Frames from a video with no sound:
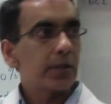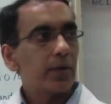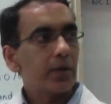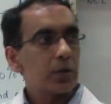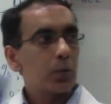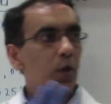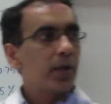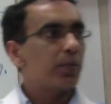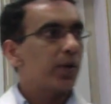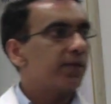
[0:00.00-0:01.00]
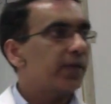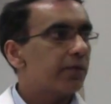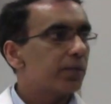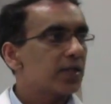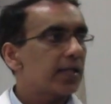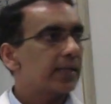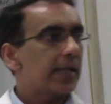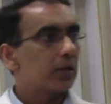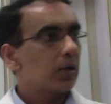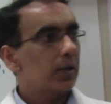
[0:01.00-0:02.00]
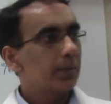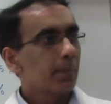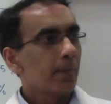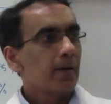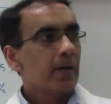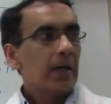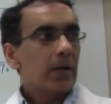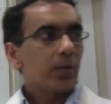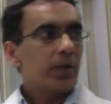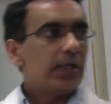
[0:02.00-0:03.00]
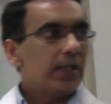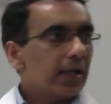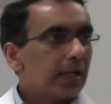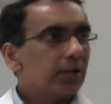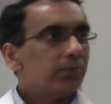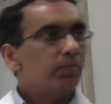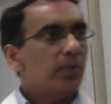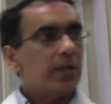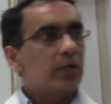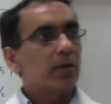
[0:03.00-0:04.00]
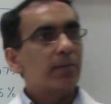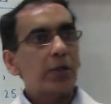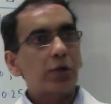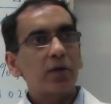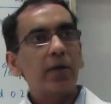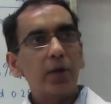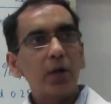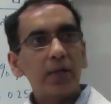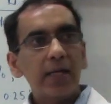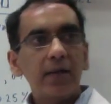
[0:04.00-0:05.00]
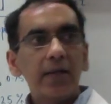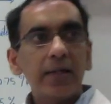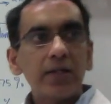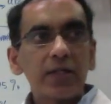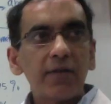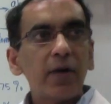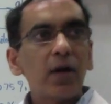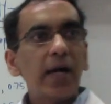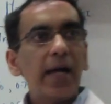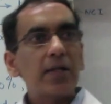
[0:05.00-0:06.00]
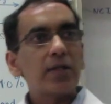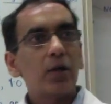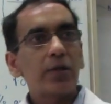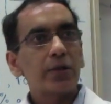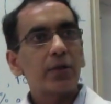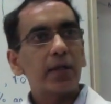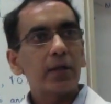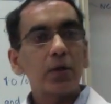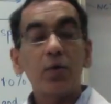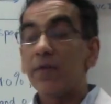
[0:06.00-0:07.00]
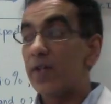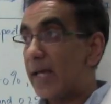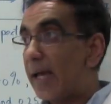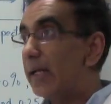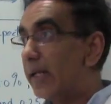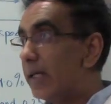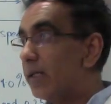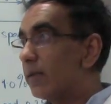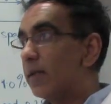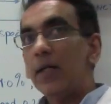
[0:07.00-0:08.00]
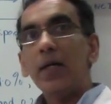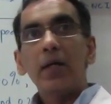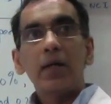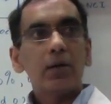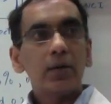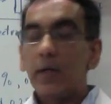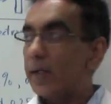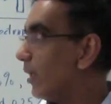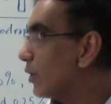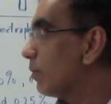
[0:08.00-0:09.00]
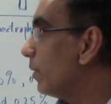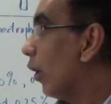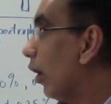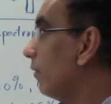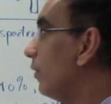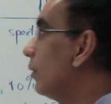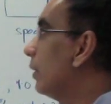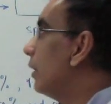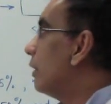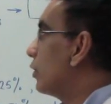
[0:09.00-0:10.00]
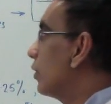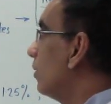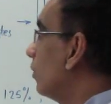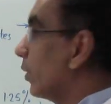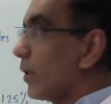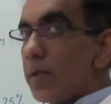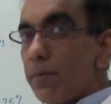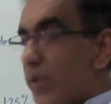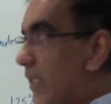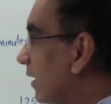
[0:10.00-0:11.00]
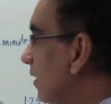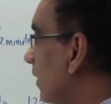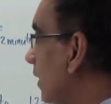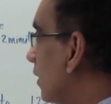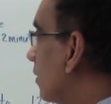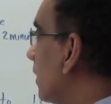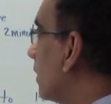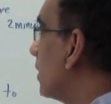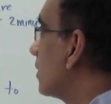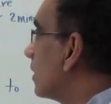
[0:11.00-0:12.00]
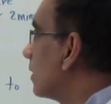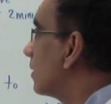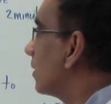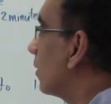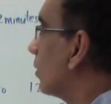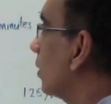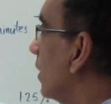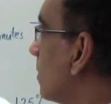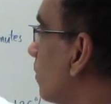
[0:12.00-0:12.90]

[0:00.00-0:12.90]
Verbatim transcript: out there is one point five percent catechol. We uh, need to make sure that we don't get that stuff on our hands at all, so that whoever's handling it, and that should be all of you, should wear some protective gear because it's, it's